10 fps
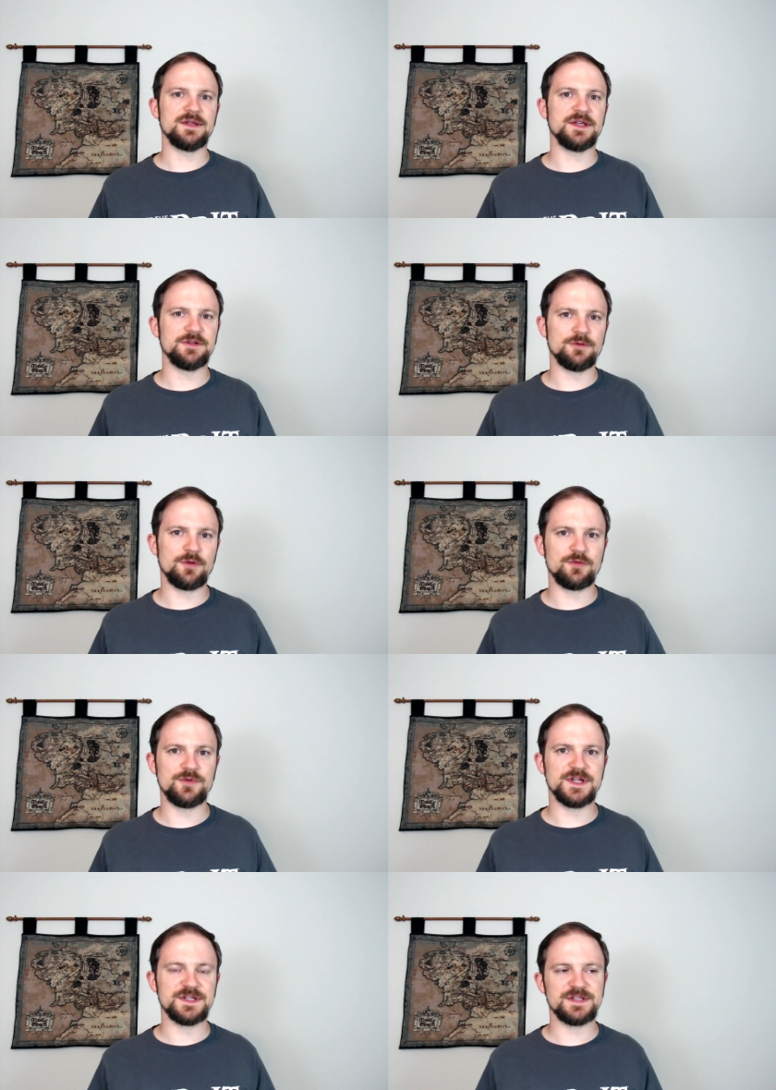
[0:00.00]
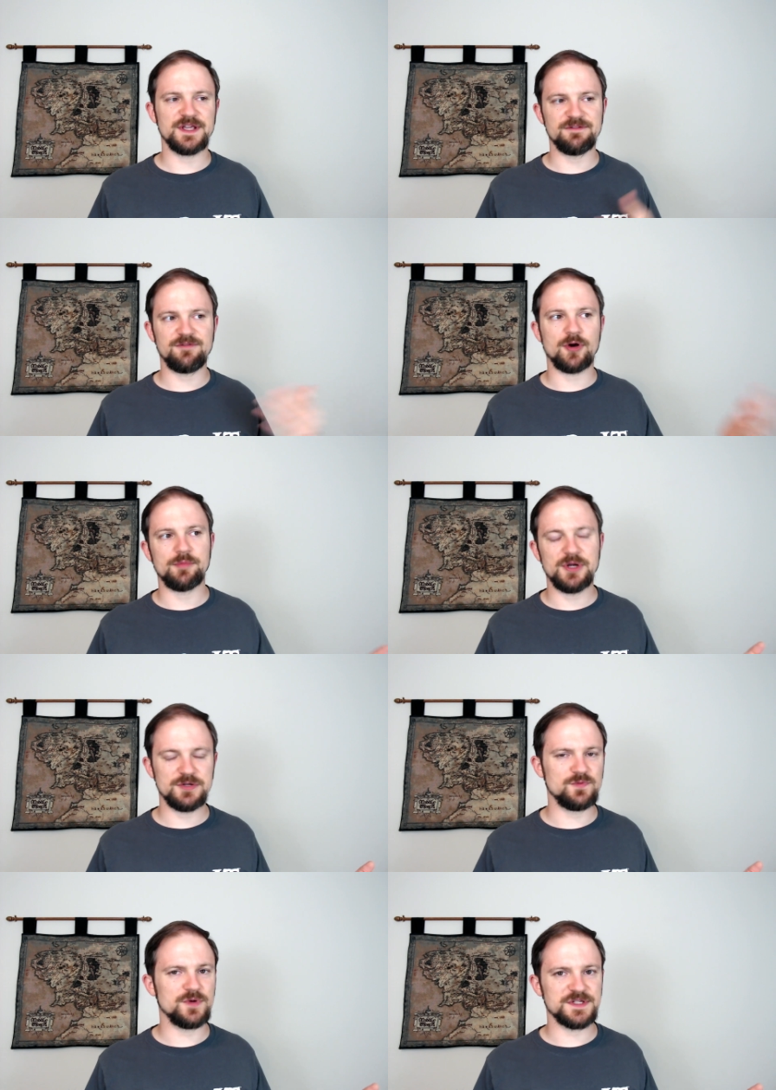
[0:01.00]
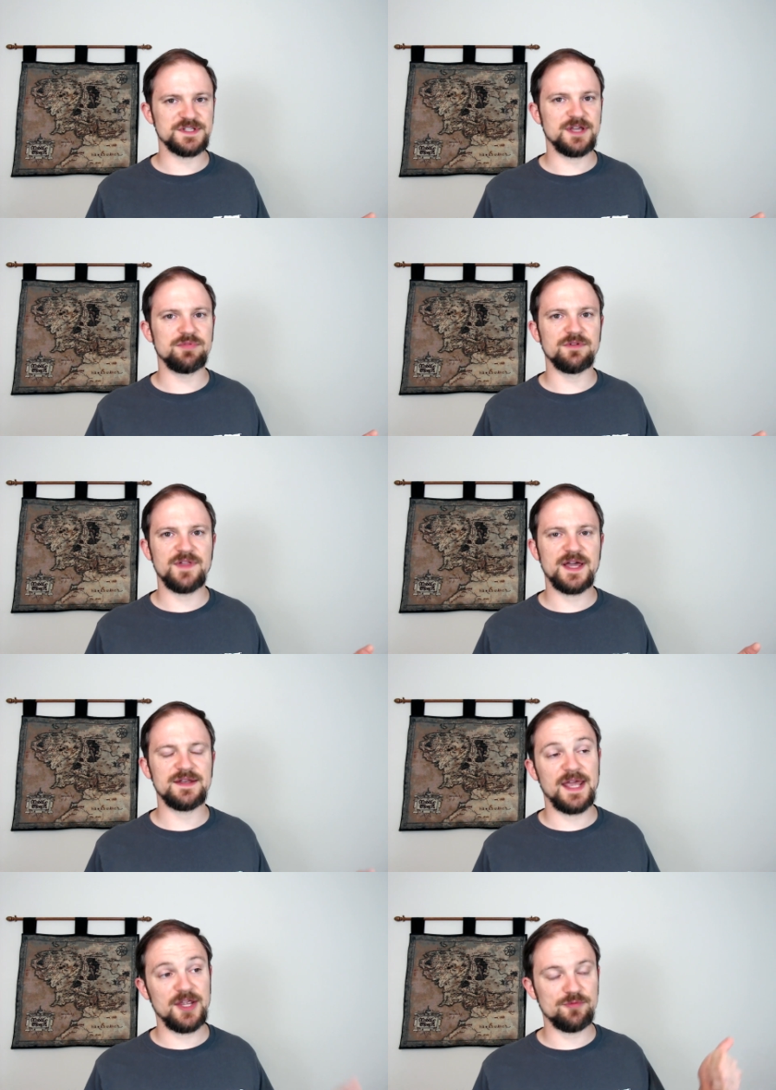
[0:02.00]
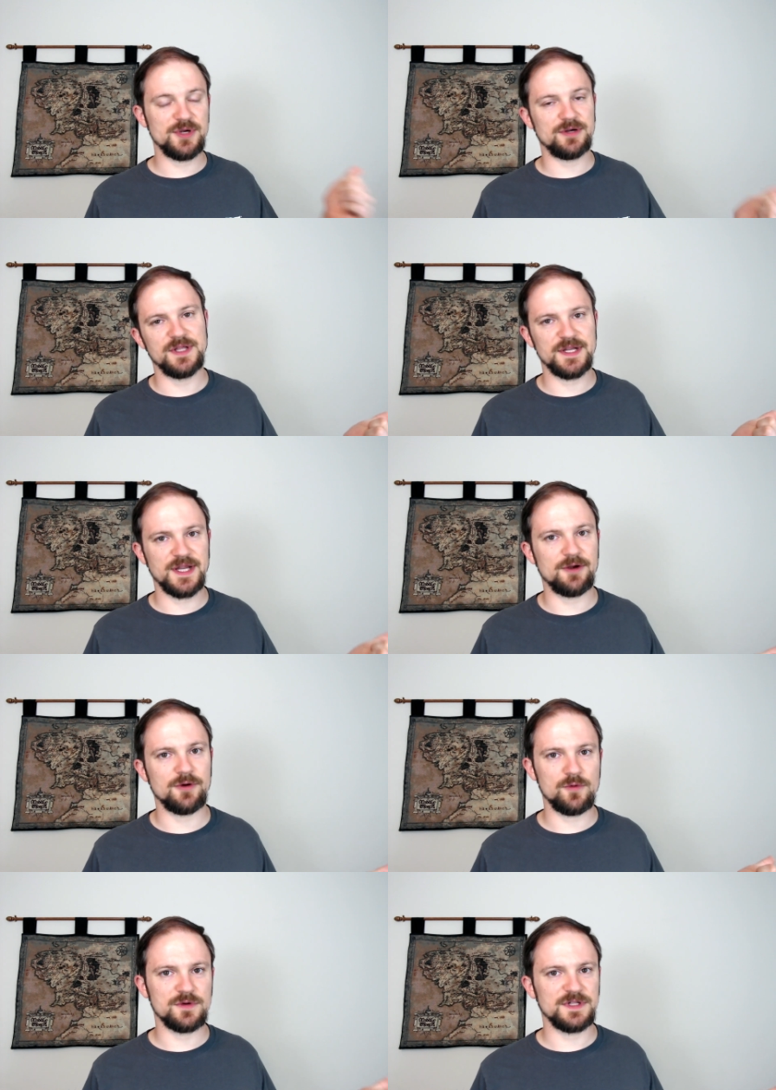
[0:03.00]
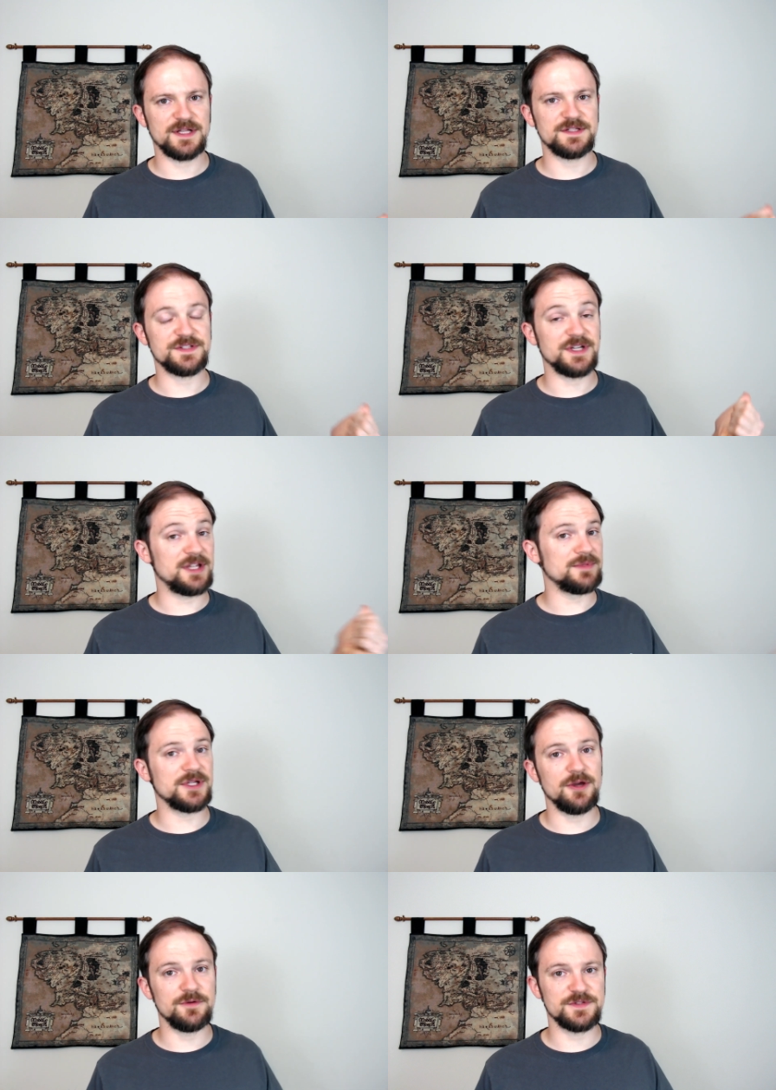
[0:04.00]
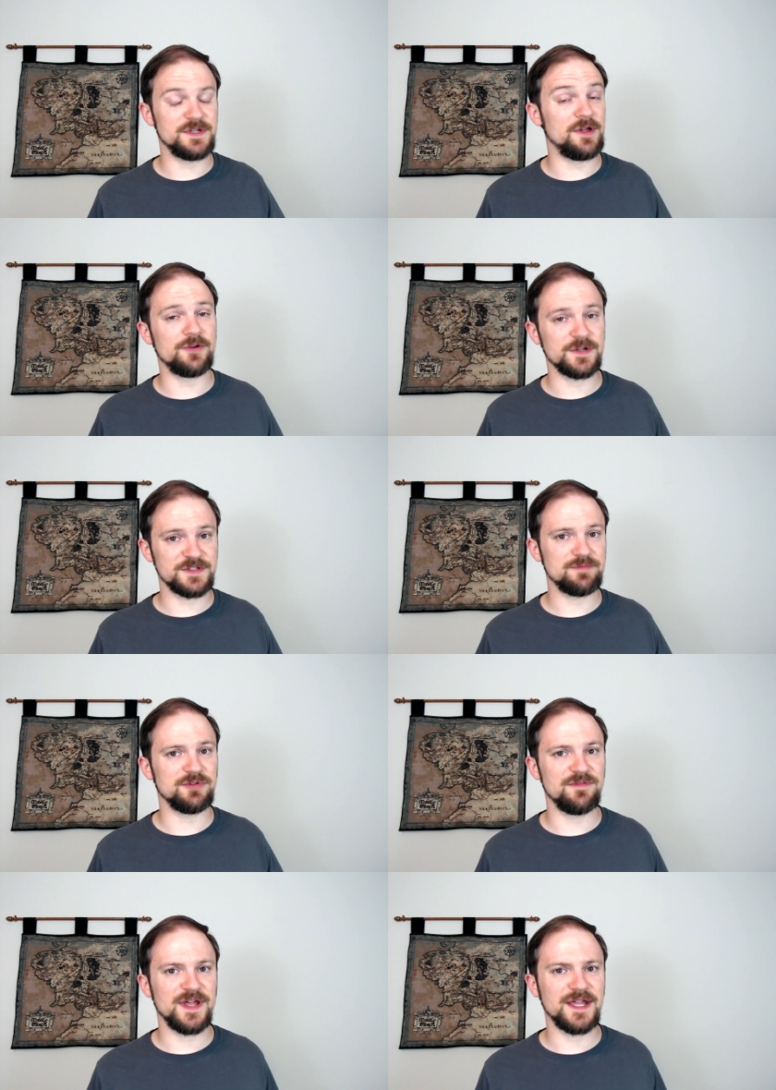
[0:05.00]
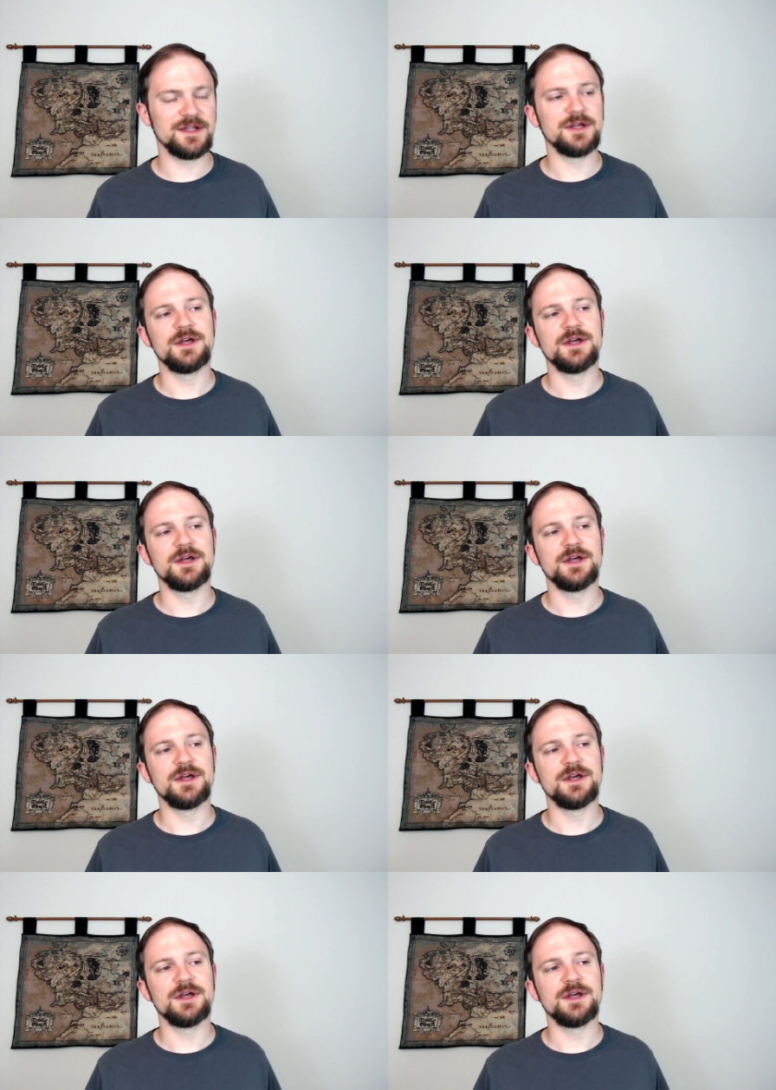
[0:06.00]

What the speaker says: in The Lord of the Rings, and Faramir is one example of that. Éomer letting Aragorn, Legolas, and Gimli go is another example of that.